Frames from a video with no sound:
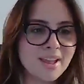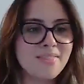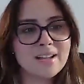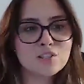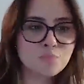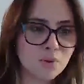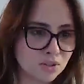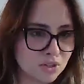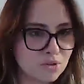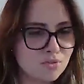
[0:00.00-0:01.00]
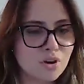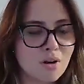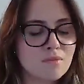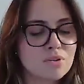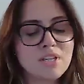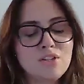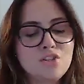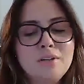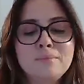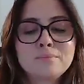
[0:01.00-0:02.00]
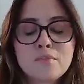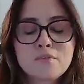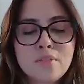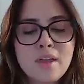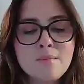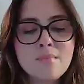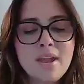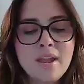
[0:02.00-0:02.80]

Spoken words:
And that sparked a huge conversation for them.